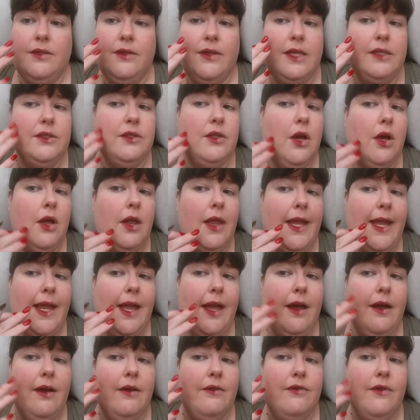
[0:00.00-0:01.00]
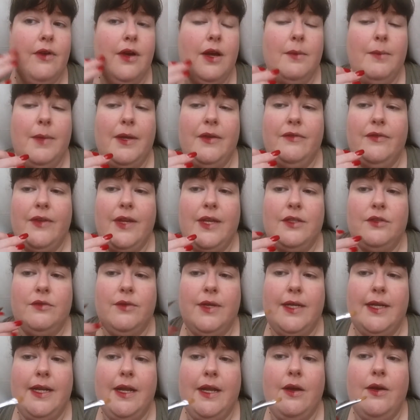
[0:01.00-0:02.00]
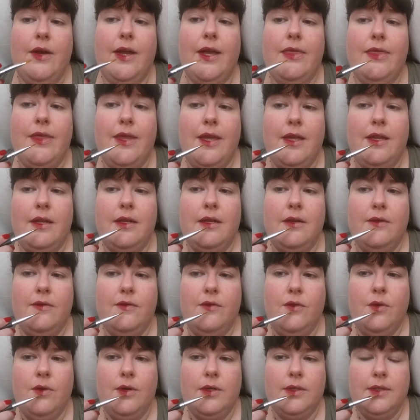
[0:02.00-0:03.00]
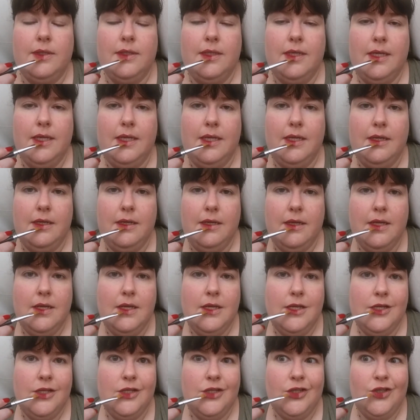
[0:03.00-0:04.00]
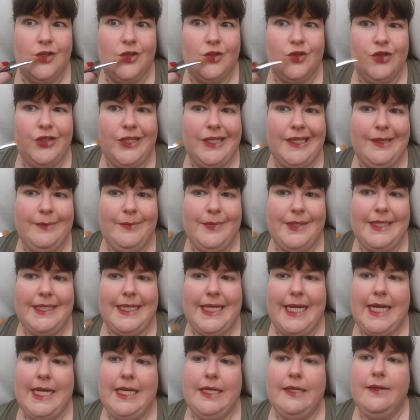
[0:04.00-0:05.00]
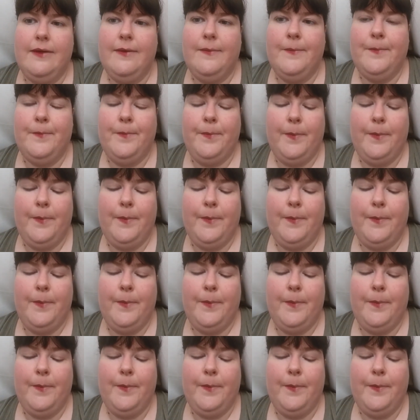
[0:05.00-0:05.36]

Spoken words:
So that's all I have on my face right now, and then of course the sultry lip stain,